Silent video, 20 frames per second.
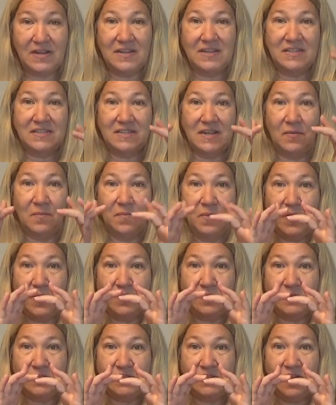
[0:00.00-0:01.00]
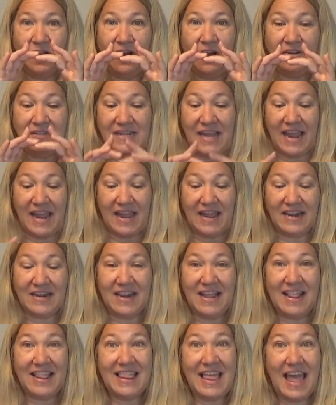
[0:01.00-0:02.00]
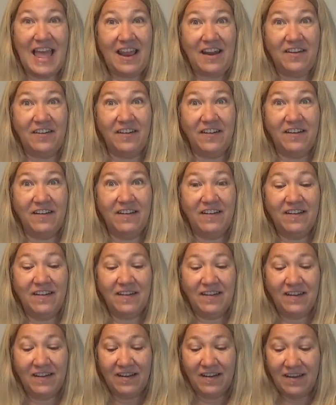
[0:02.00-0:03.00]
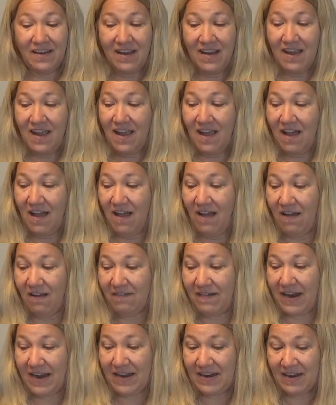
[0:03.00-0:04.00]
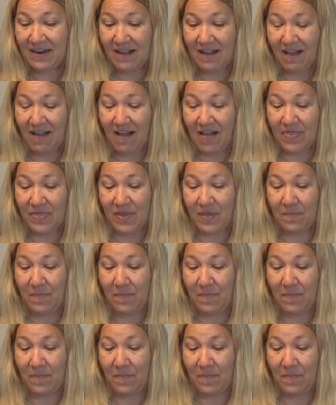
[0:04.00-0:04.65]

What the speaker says: some postcards and a letter? All right, on the